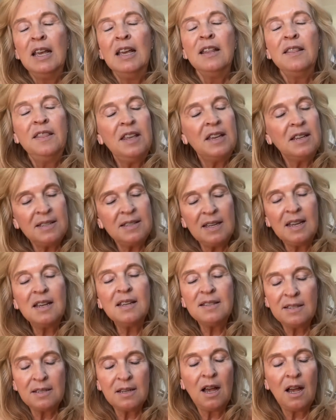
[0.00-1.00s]
This
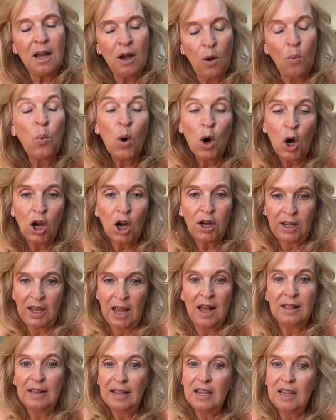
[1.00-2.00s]
is a work,
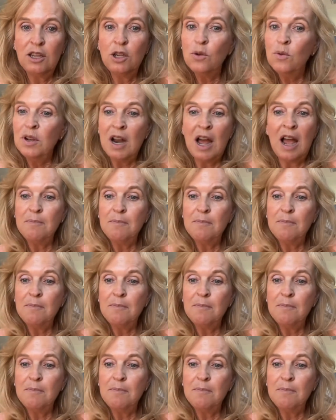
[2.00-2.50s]
Kelly. You and I